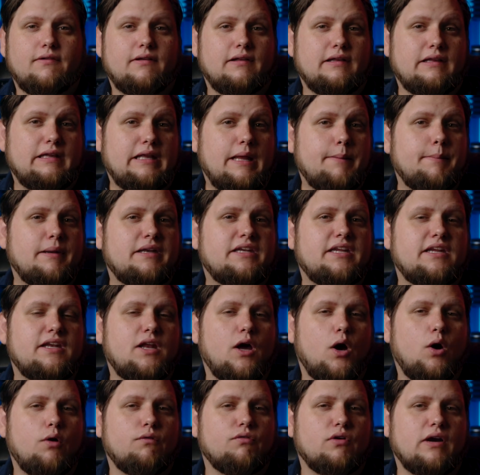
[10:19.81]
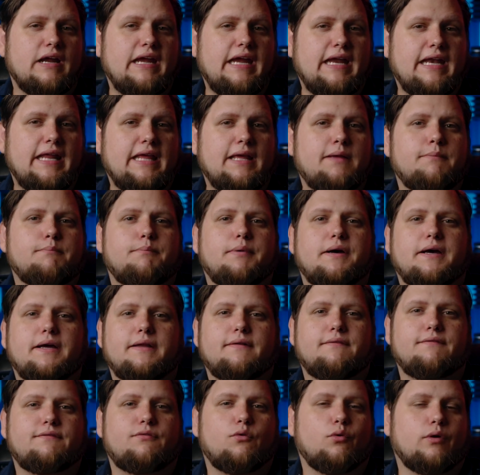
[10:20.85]
limited overheating, but
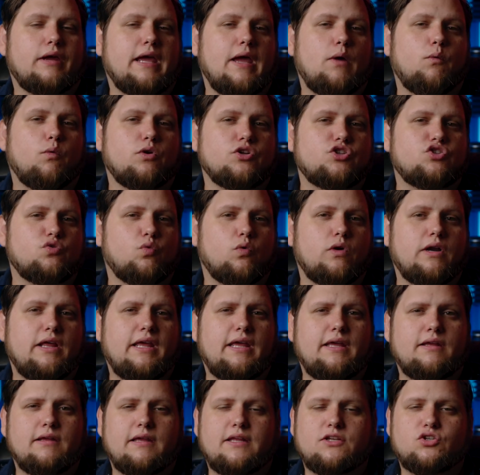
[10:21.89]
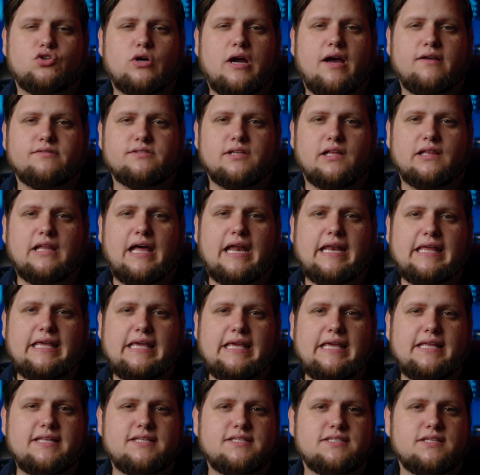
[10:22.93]
4K 120, it drives a lot of heat,